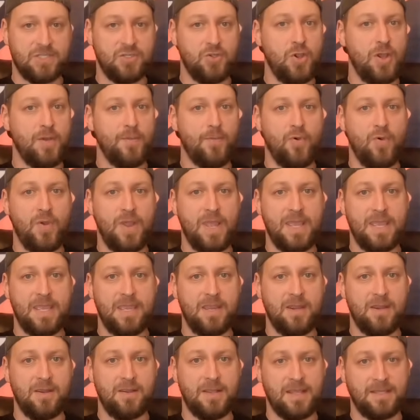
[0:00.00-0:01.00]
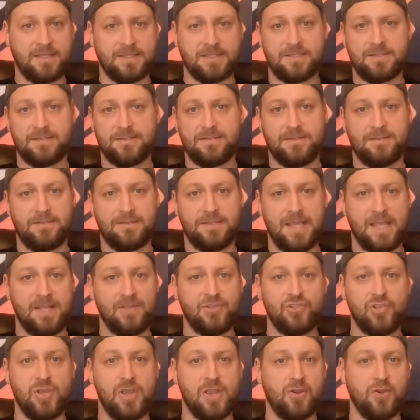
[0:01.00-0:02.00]
2 MOA here. That's
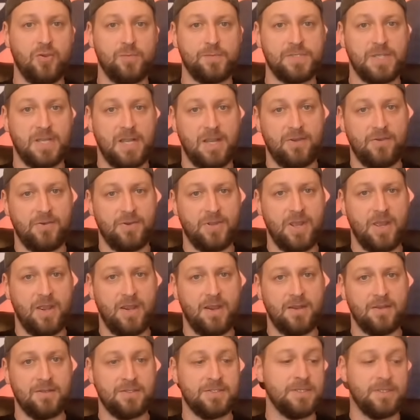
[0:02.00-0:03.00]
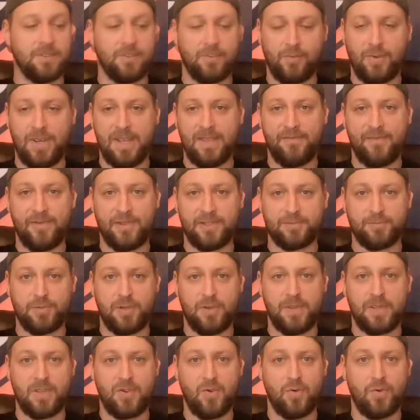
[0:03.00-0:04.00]
10 shot groups at 100 yards. The rifle is
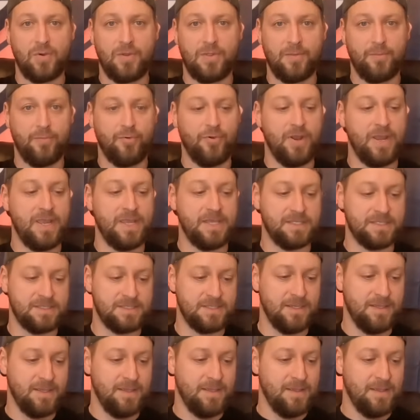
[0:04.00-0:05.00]
probably a quarter of the price.